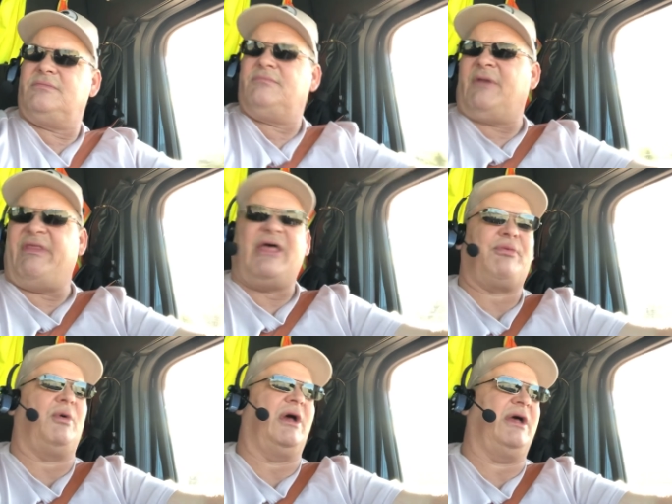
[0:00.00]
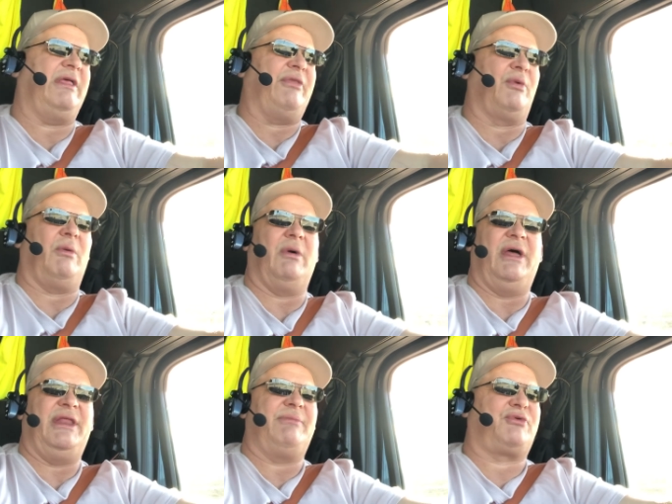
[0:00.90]
But that's where that's what we'll
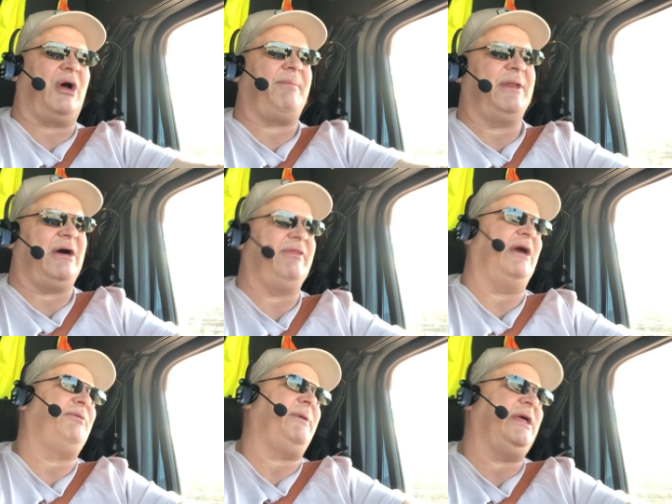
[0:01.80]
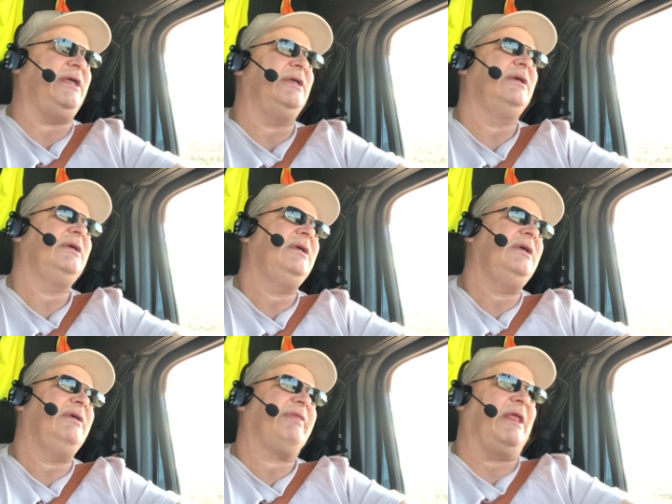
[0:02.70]
end up dropping out. That'd be
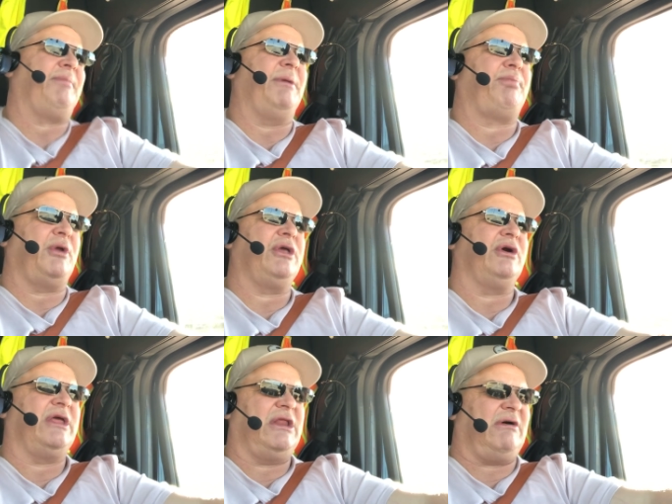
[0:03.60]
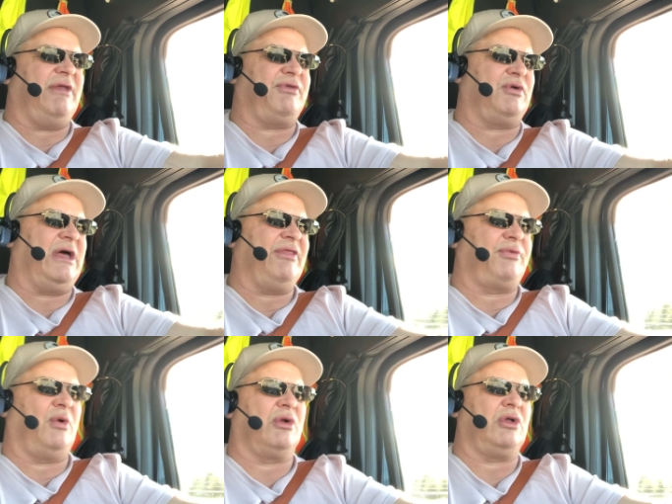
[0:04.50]
that'd be pretty good. I don't have to go down
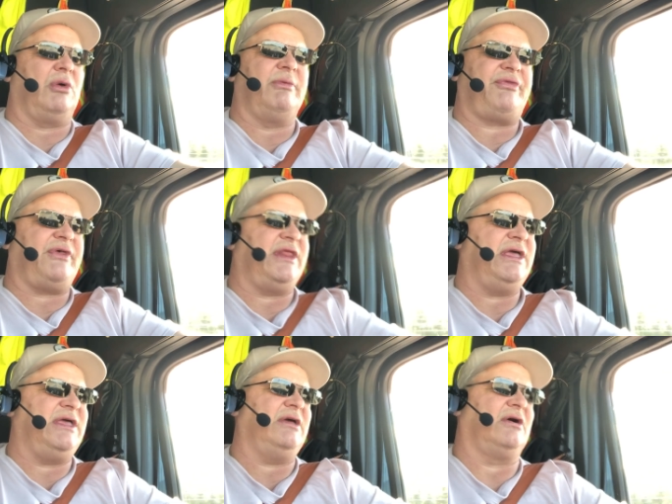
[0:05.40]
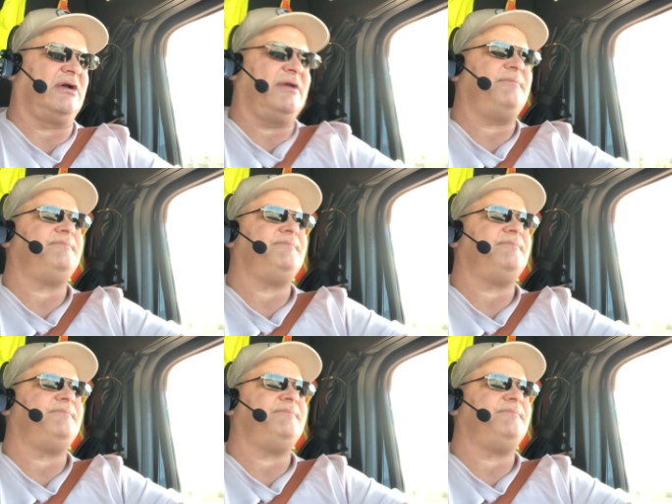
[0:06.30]
to Oklahoma City or